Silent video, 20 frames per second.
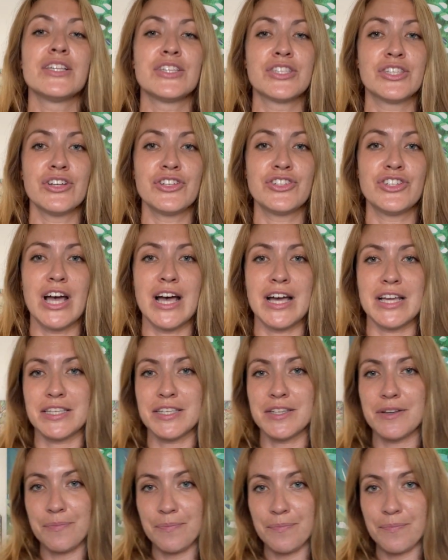such as
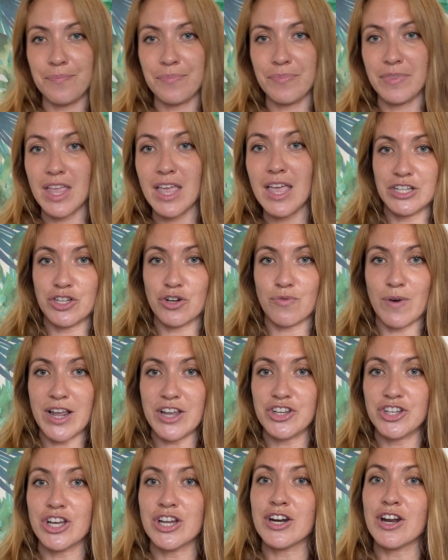the
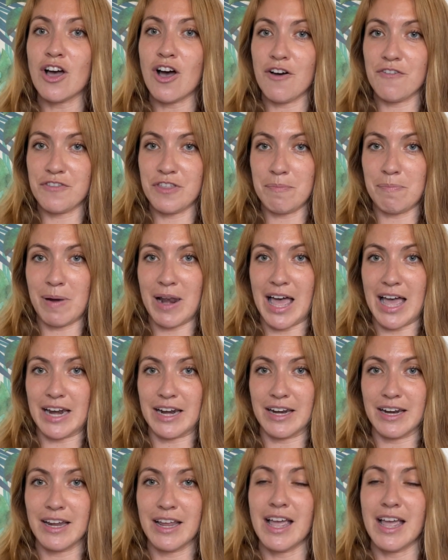duration of the plan.